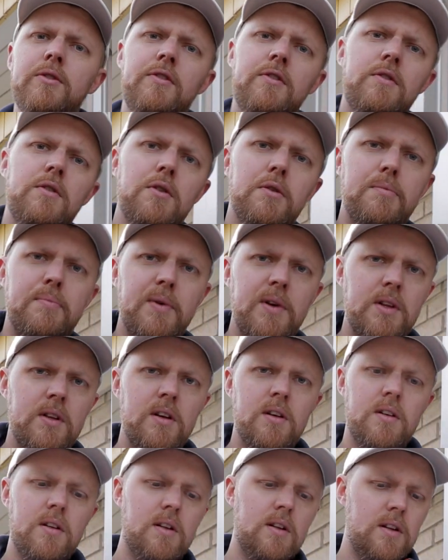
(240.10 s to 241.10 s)
stupid,
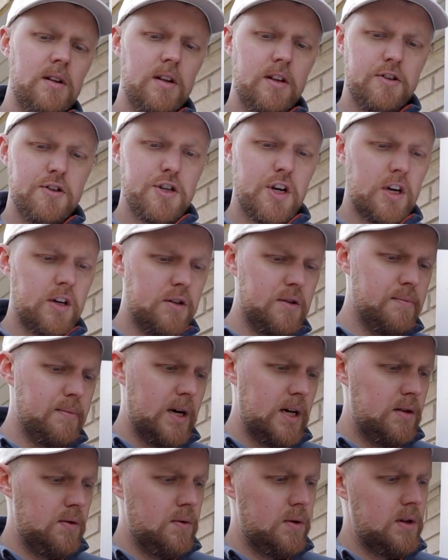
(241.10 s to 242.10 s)
let's check the
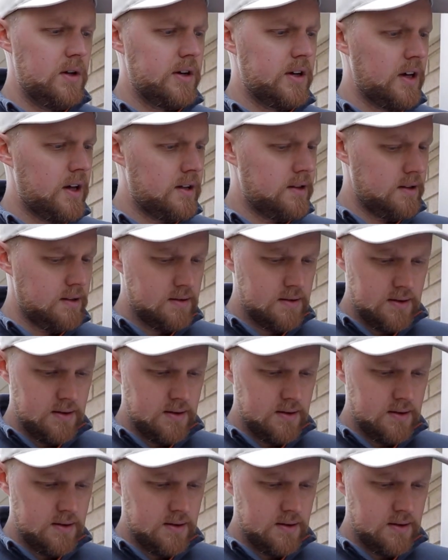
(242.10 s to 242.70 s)
manual again.